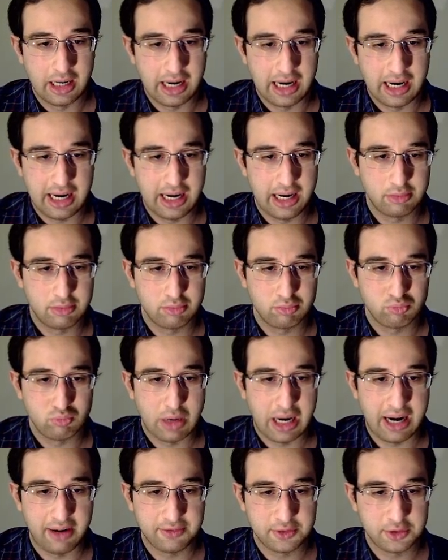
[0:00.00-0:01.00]
and
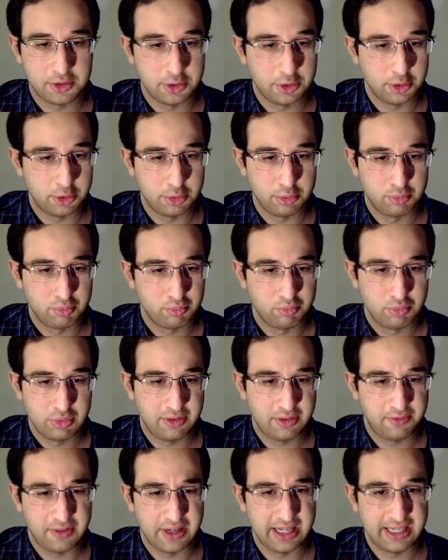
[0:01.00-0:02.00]
have to
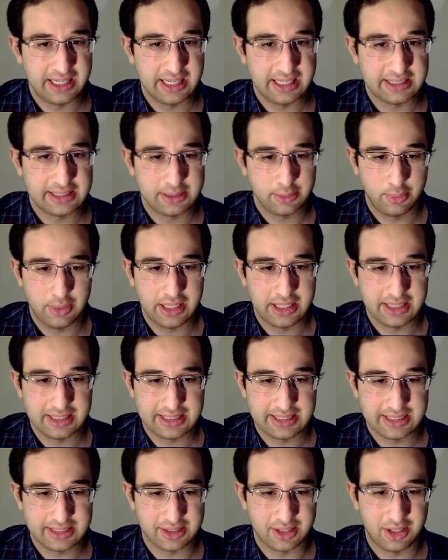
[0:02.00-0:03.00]
defend against the
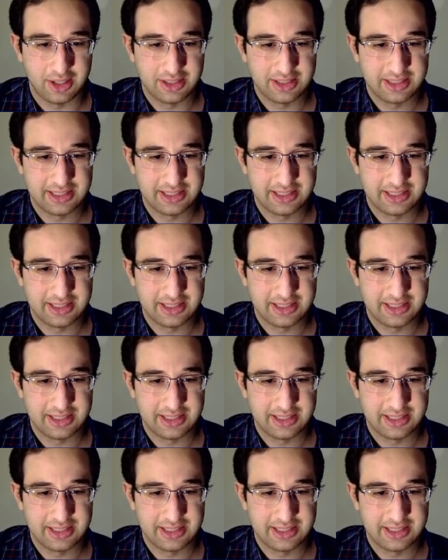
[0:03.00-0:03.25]
weaknesses on